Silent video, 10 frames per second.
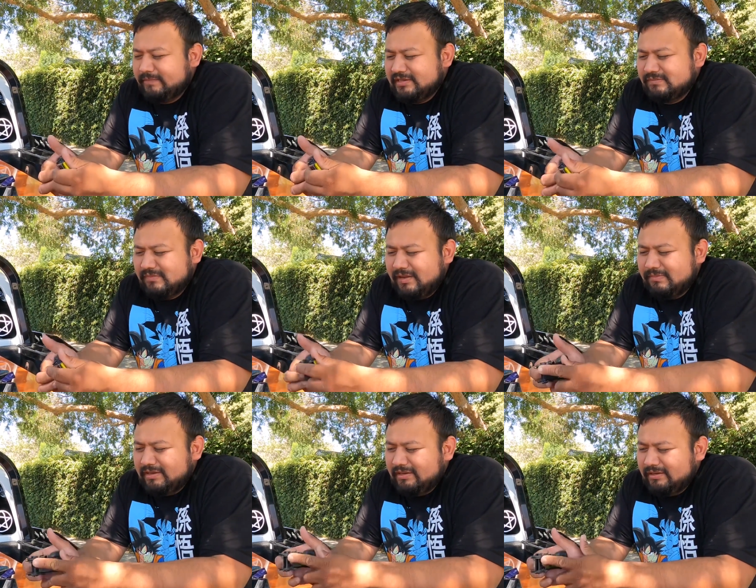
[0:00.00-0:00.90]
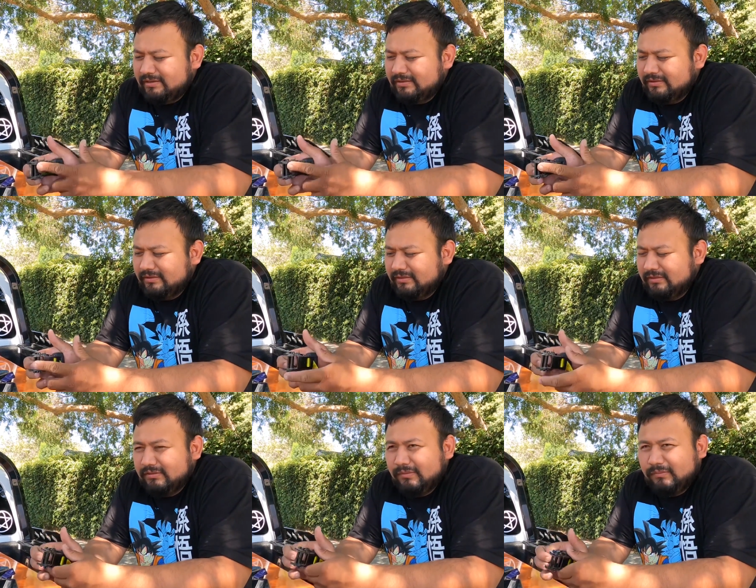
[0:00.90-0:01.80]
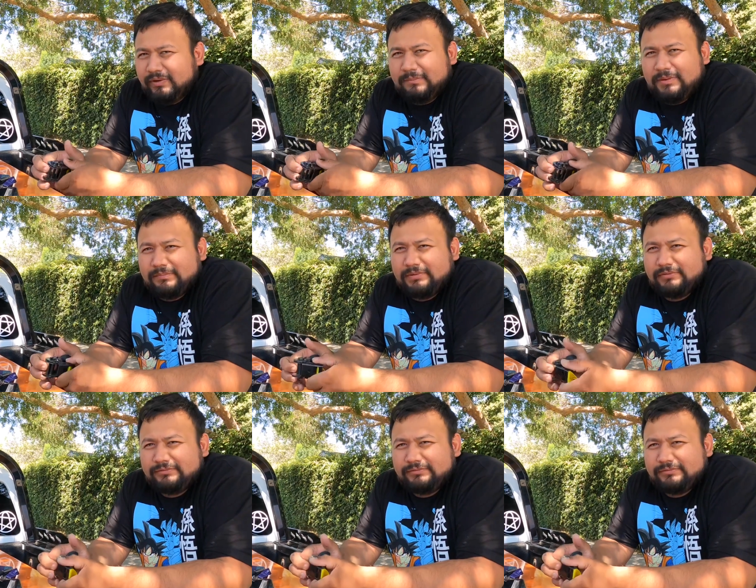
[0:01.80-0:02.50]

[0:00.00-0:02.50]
is maybe the rear bumper.